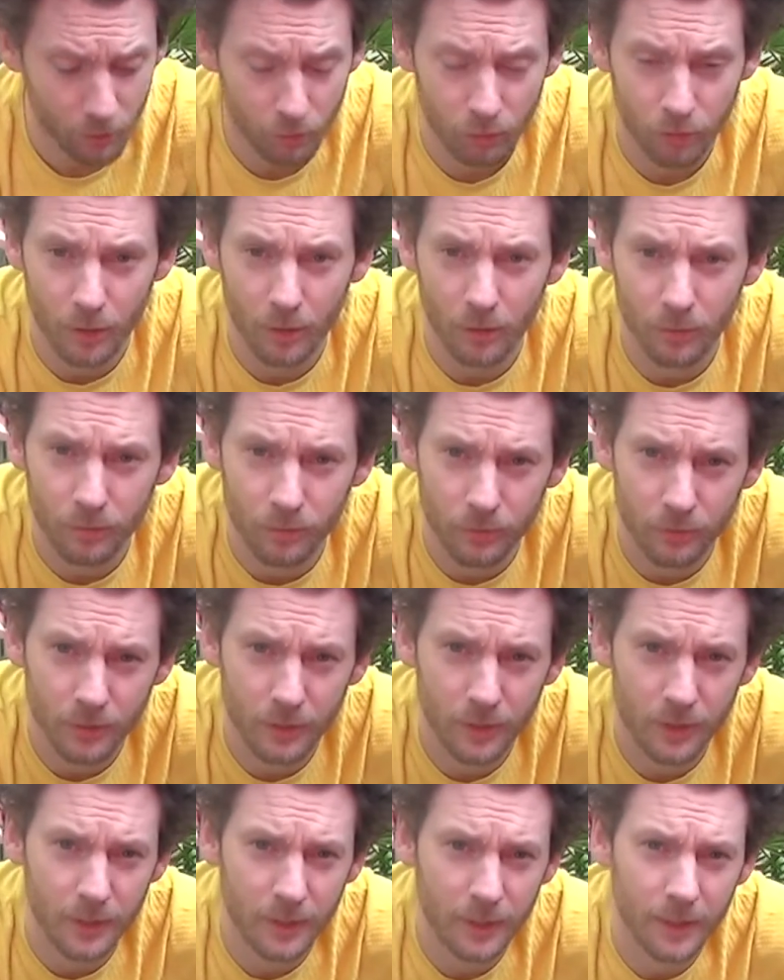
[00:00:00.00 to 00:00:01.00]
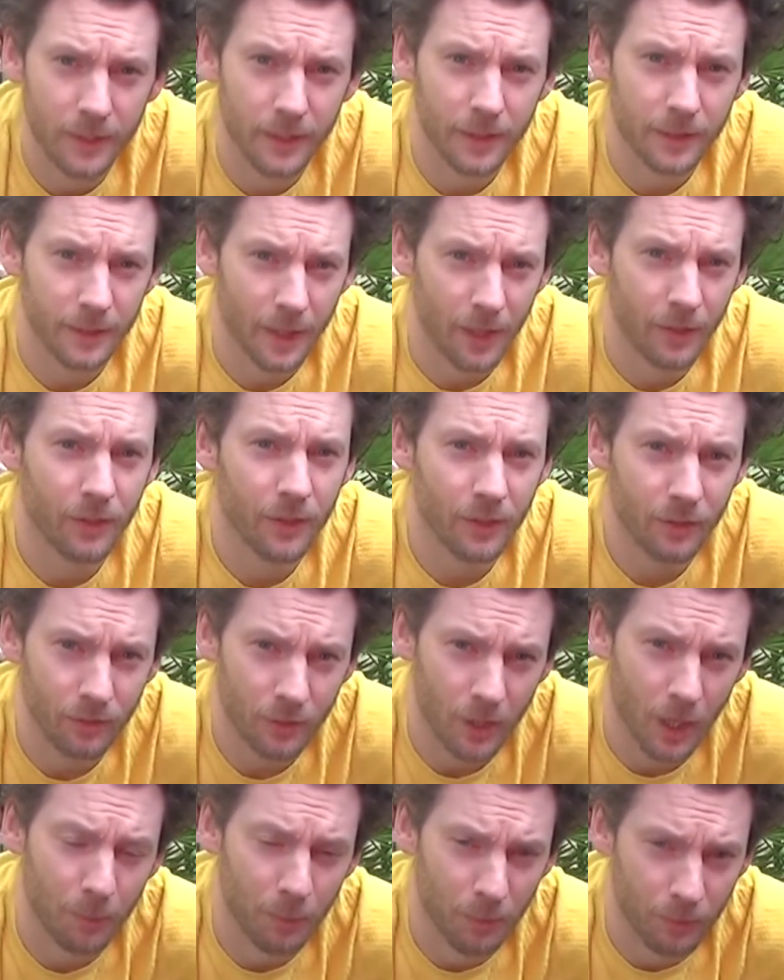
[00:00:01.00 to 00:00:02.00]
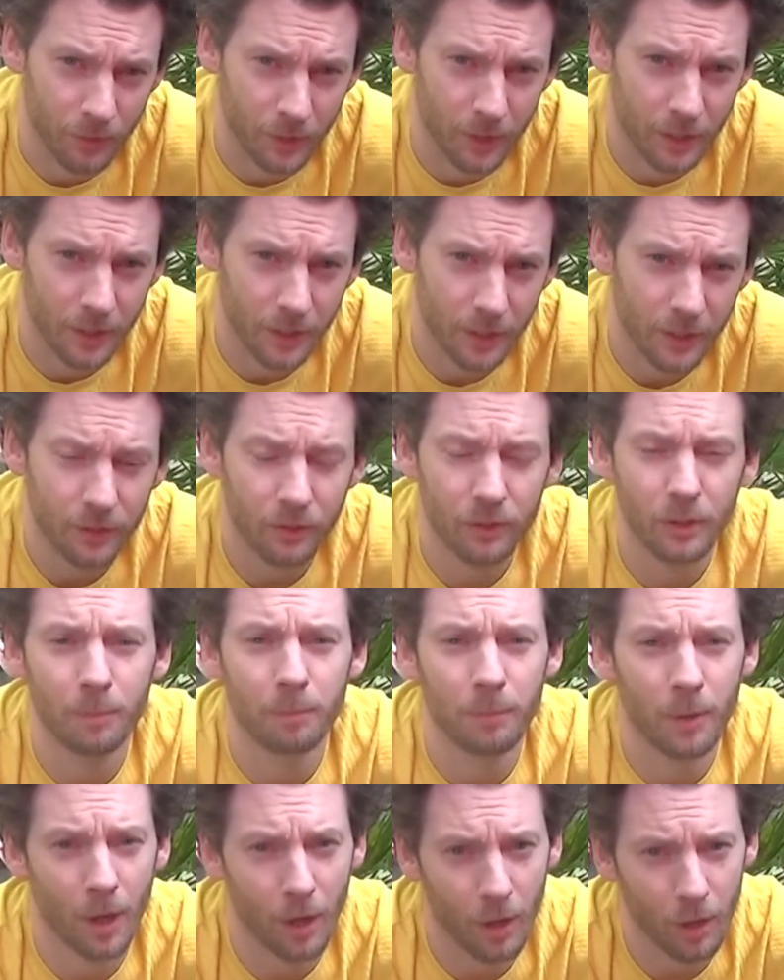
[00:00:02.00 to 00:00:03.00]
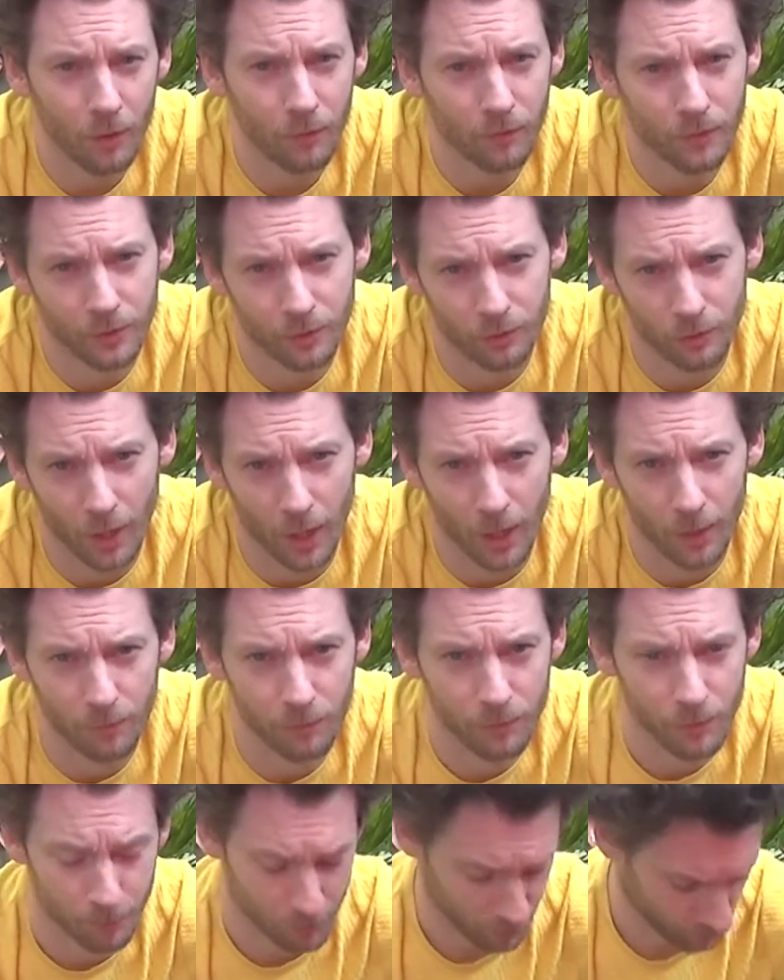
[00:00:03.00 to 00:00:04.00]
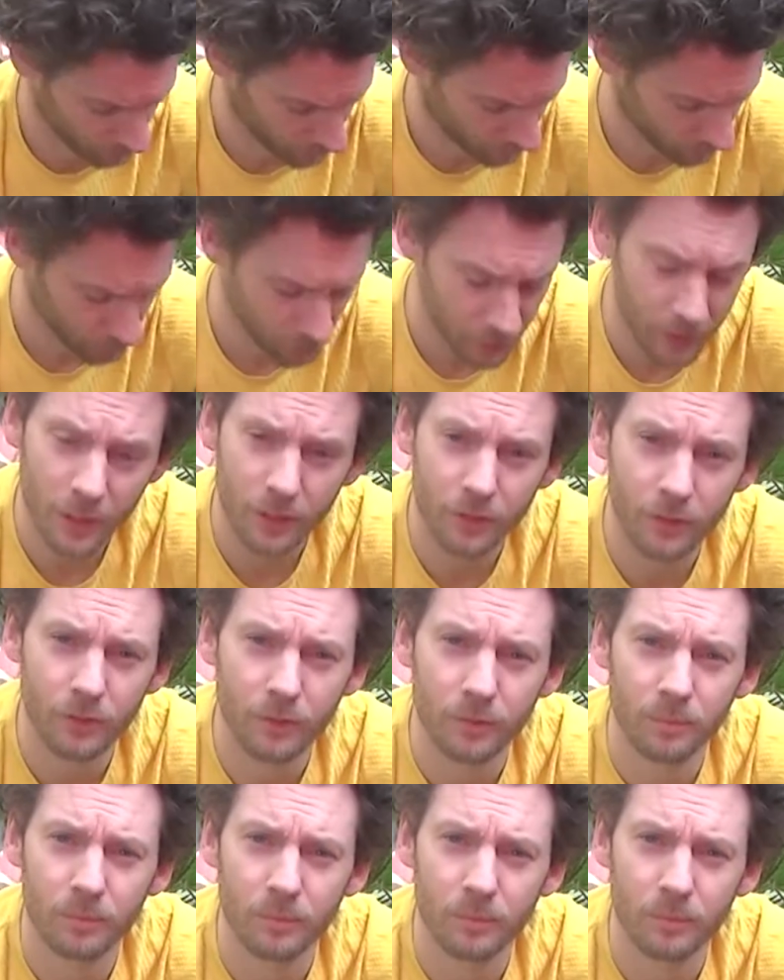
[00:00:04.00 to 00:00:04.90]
shelf, then this time of year is the perfect time for putting seeds